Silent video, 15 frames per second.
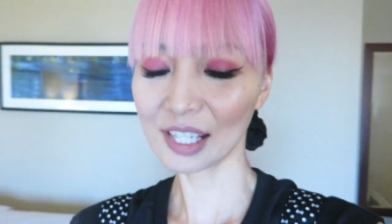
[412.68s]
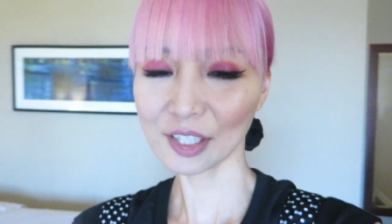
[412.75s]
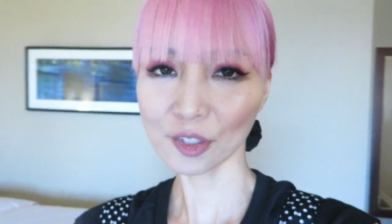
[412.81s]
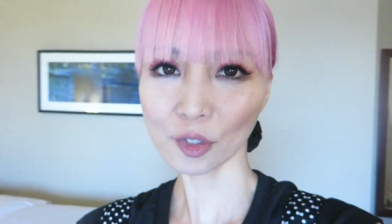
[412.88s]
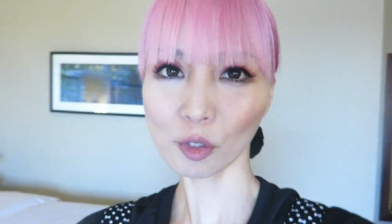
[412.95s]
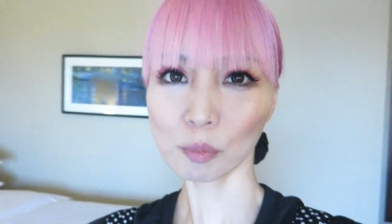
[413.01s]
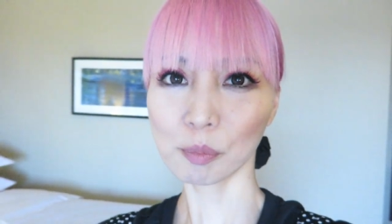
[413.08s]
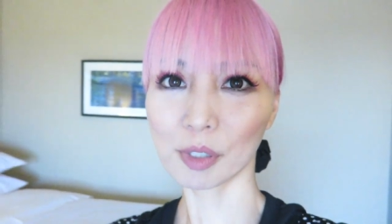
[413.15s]
I
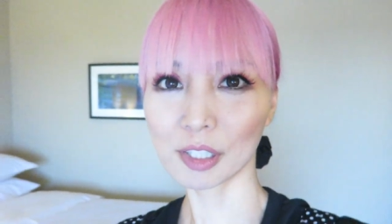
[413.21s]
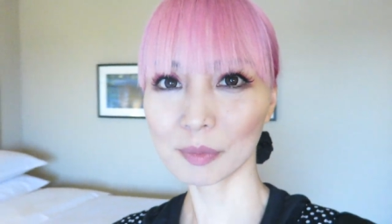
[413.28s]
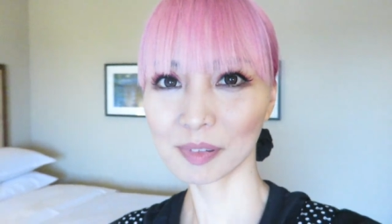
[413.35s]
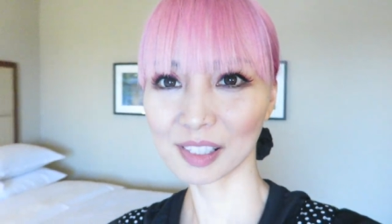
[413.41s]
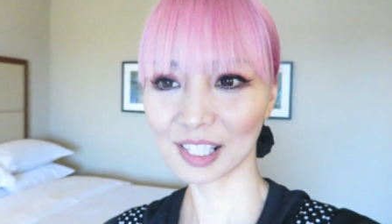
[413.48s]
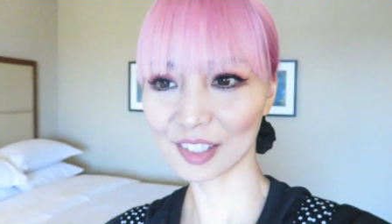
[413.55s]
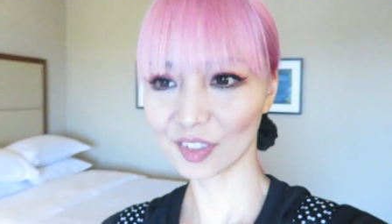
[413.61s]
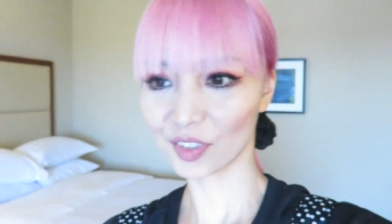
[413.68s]
saw Barb
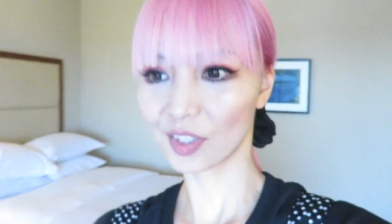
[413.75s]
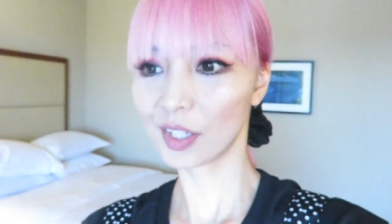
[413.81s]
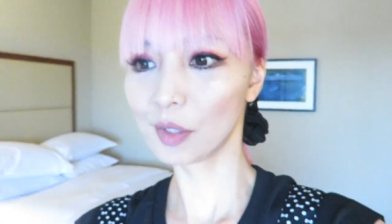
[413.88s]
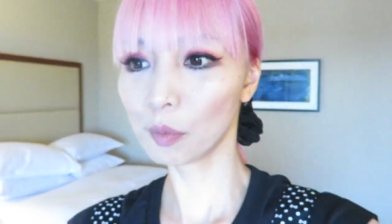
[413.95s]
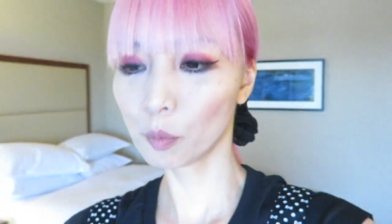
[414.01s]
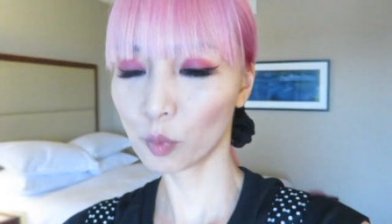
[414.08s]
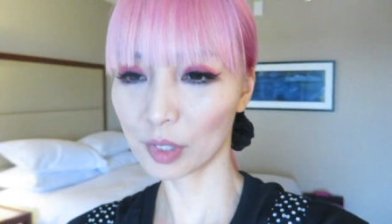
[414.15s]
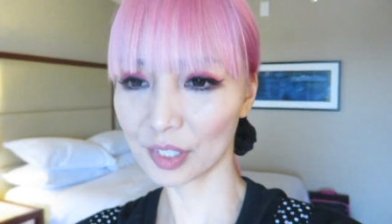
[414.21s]
last
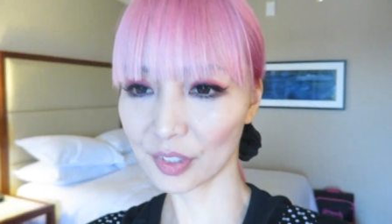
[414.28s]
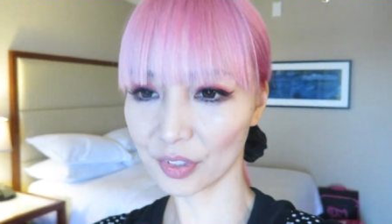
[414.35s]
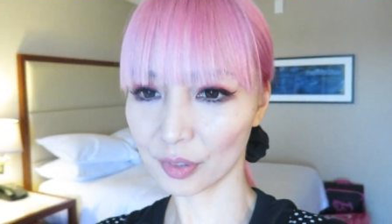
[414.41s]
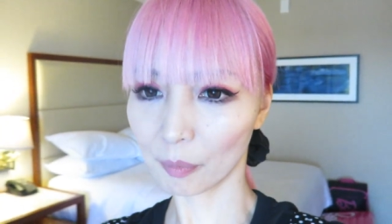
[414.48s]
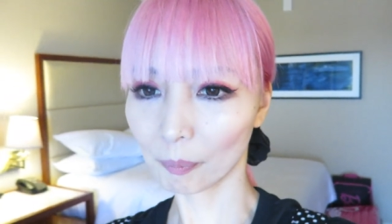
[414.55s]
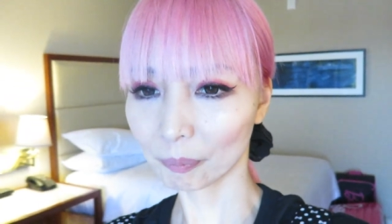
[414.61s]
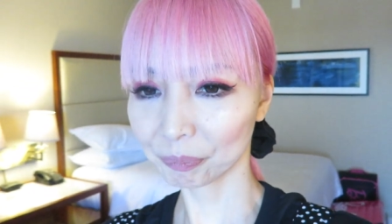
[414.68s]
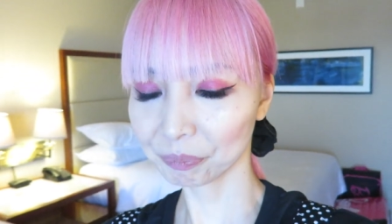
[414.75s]
time was
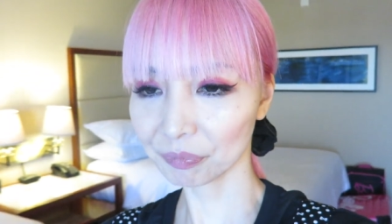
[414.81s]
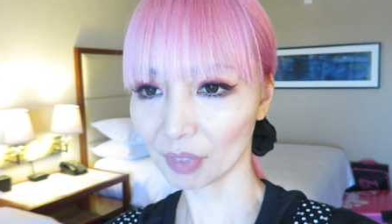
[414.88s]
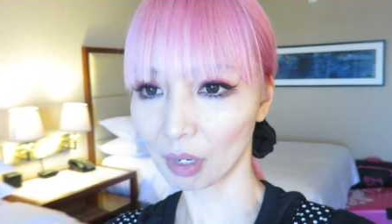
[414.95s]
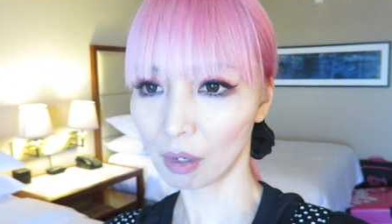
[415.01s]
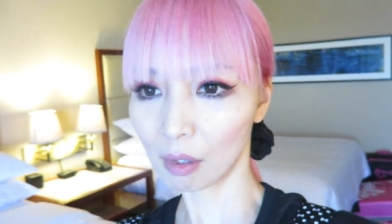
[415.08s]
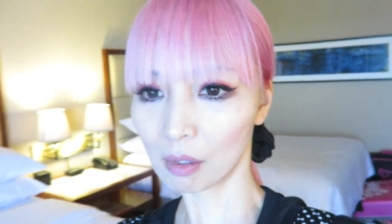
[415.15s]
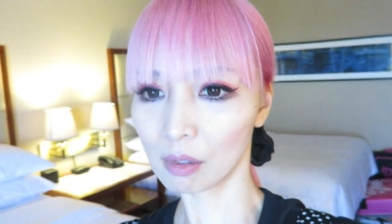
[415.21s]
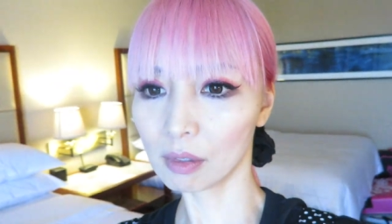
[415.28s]

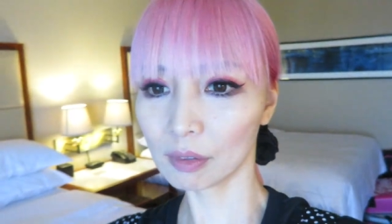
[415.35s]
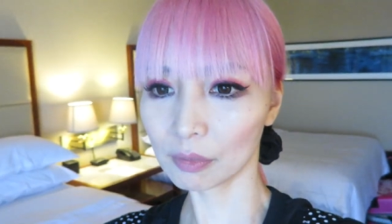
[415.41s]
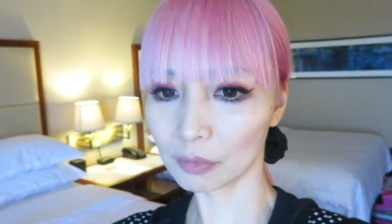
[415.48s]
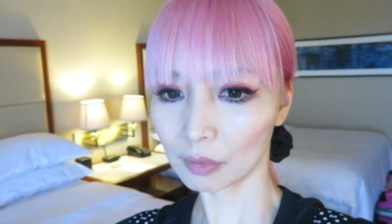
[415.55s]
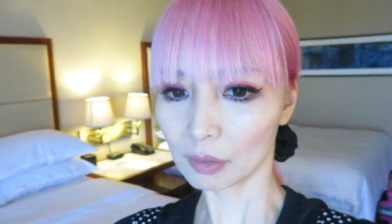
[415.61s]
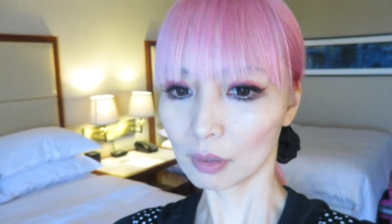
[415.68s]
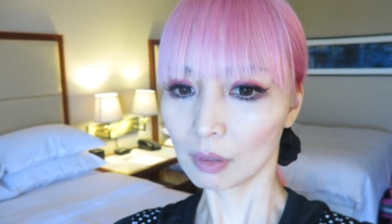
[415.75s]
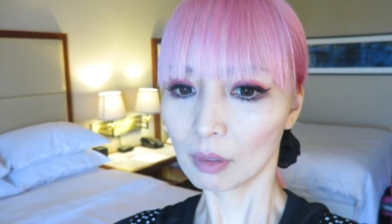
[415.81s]
um
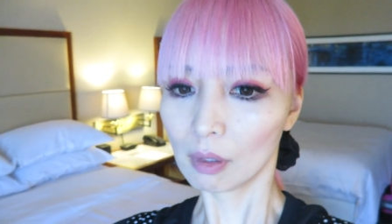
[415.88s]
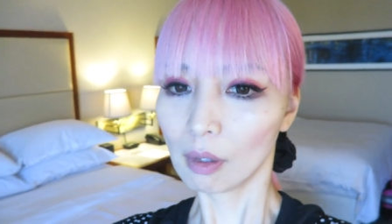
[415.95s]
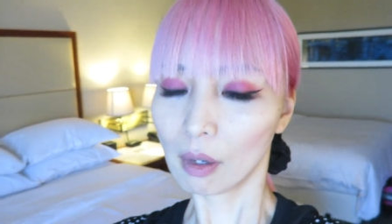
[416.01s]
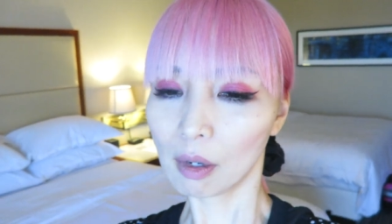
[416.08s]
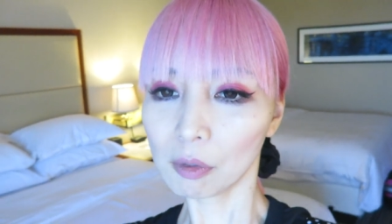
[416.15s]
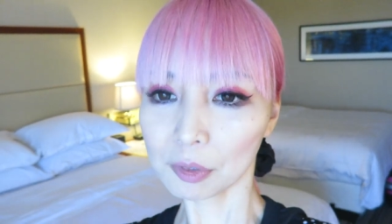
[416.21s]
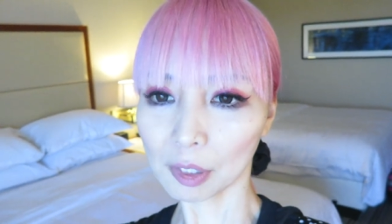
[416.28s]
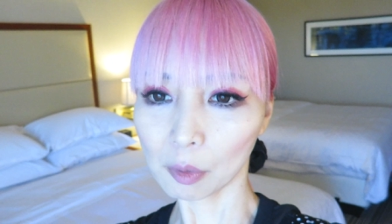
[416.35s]

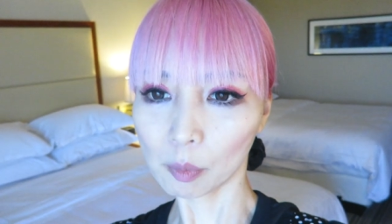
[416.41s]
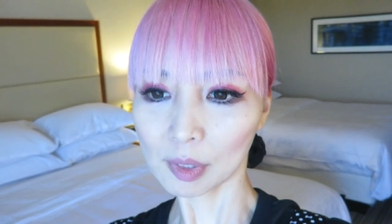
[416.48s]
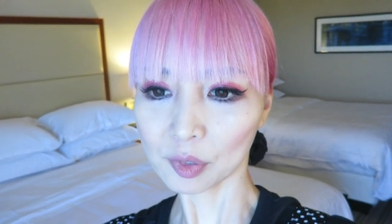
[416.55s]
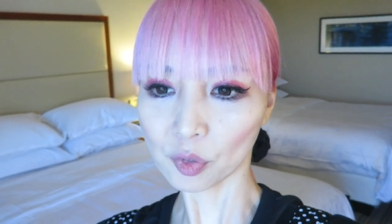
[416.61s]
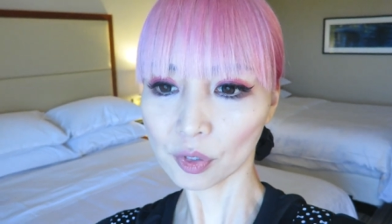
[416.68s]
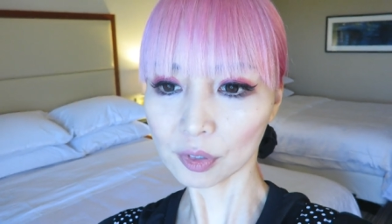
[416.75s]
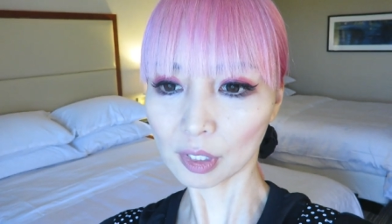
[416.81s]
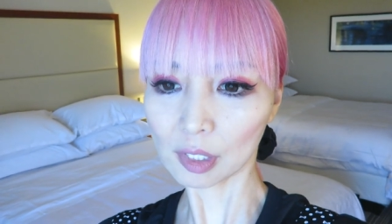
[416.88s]
oh yeah
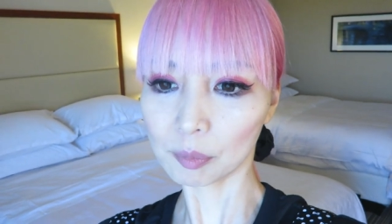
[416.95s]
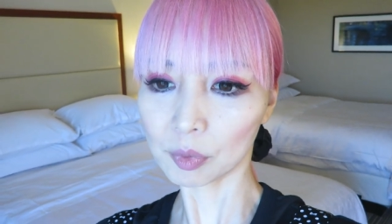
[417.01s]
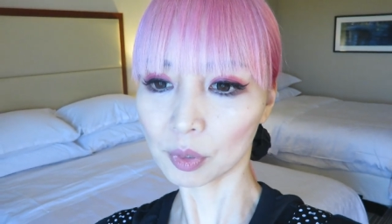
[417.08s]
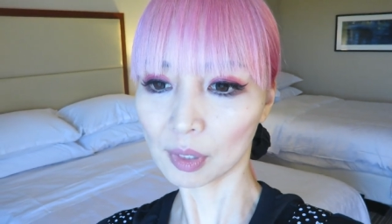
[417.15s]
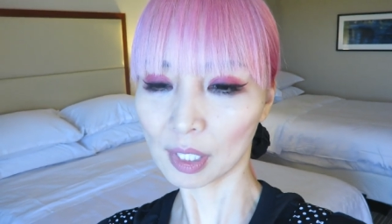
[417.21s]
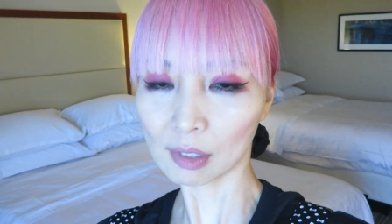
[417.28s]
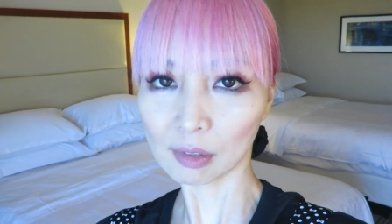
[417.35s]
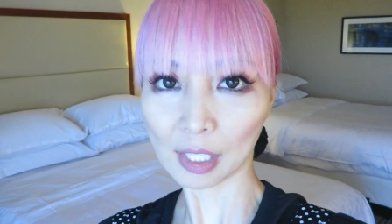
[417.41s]
when she came
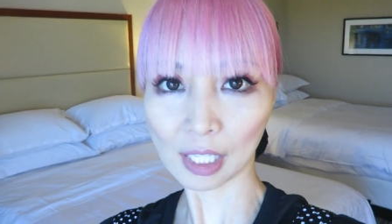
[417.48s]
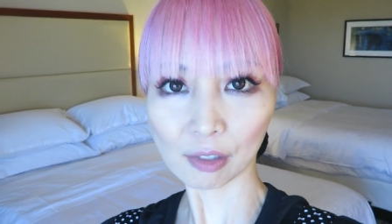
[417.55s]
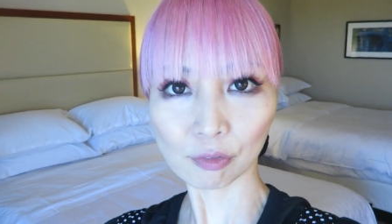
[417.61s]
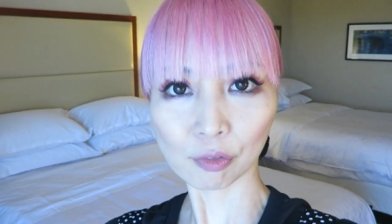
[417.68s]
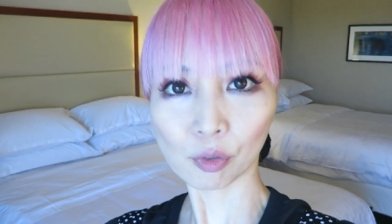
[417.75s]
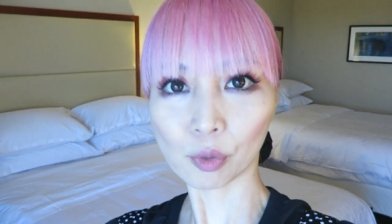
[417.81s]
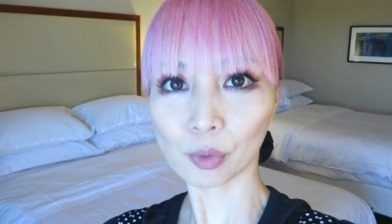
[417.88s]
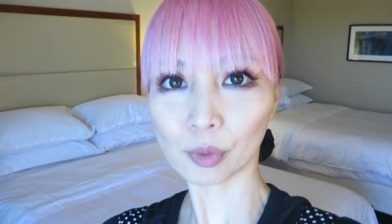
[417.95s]
to LA
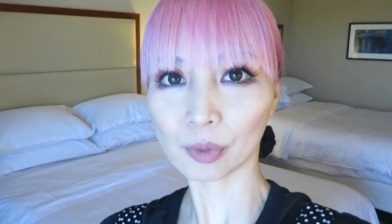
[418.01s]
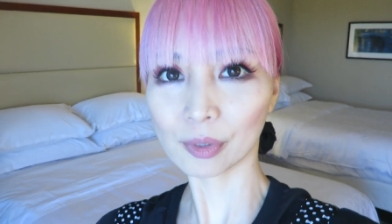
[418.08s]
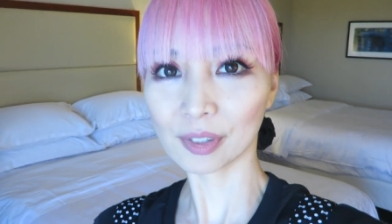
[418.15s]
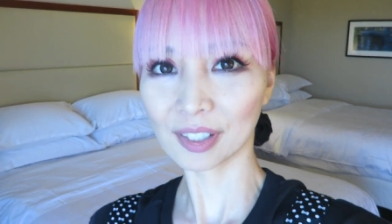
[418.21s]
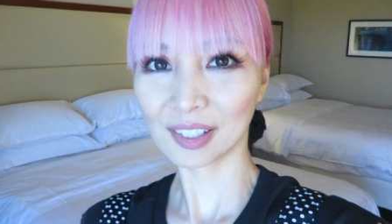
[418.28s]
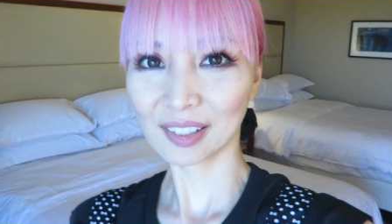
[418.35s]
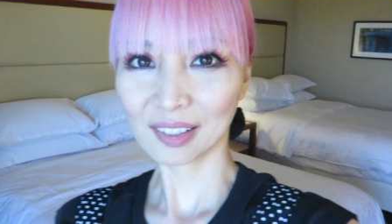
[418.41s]
for